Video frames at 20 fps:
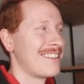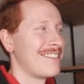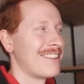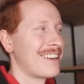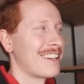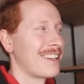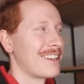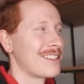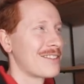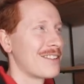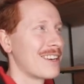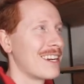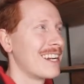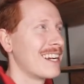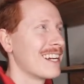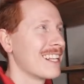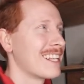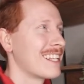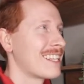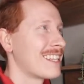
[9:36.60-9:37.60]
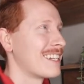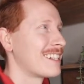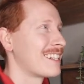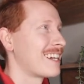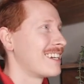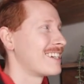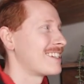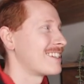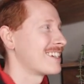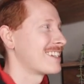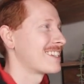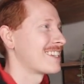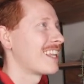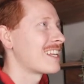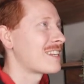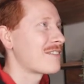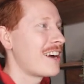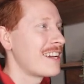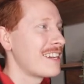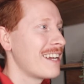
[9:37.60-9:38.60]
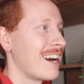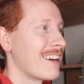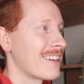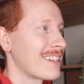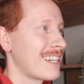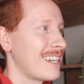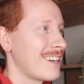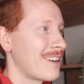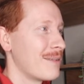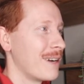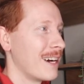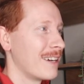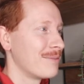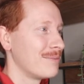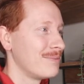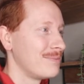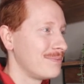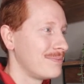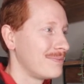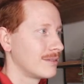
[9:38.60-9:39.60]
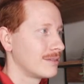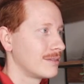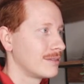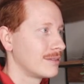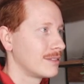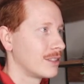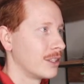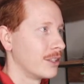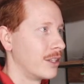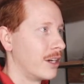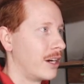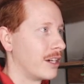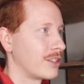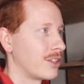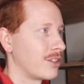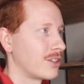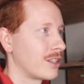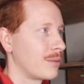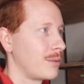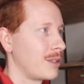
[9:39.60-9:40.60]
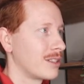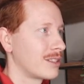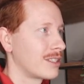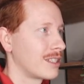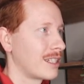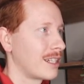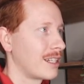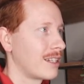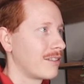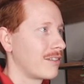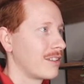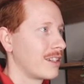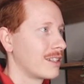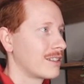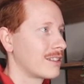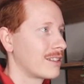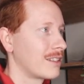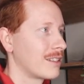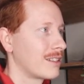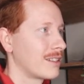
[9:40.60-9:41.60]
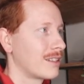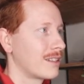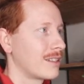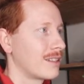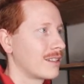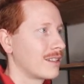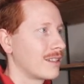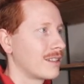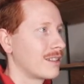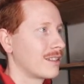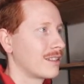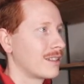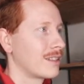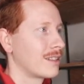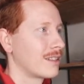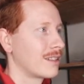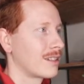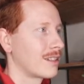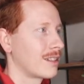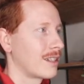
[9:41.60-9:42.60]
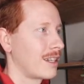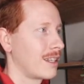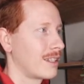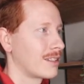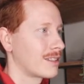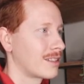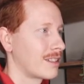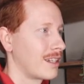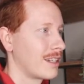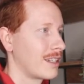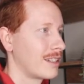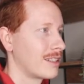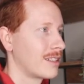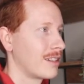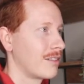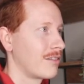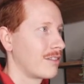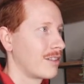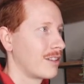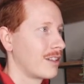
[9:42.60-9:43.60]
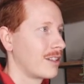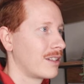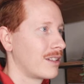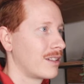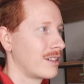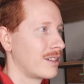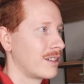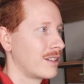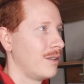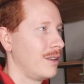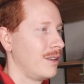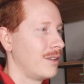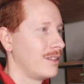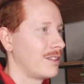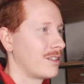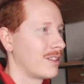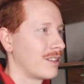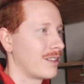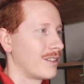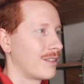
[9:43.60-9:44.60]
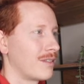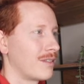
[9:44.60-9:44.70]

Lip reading: it one of those really thin countries? Let's find out. Kiribati. No, don't tell me I was thinking of this. Okay, it's slightly different. Where is it?